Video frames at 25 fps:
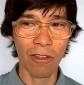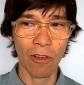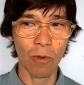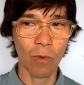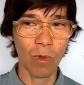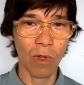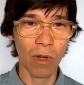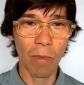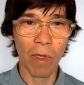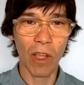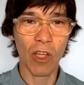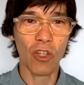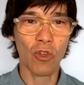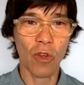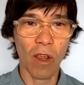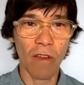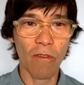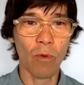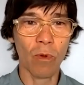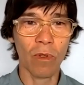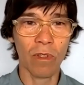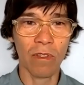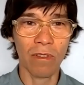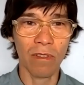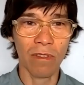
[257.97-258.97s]
You know, we're going to make sure
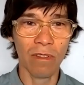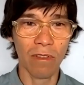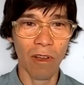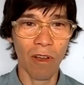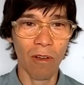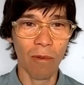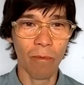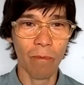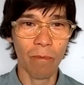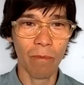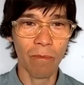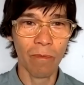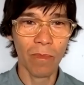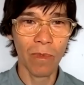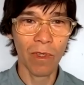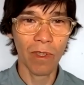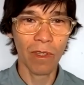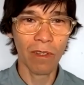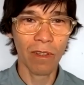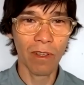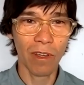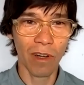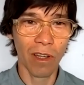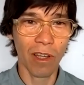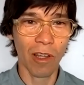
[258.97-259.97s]
everyone's
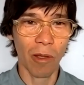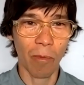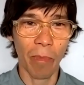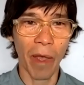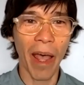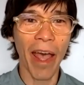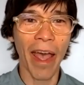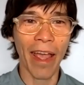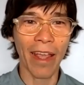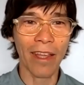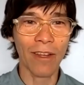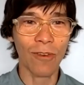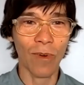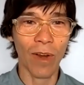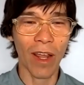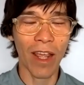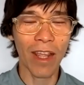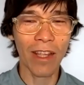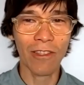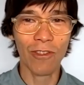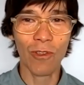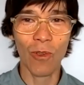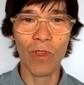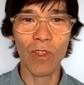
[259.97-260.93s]
going to come back, right?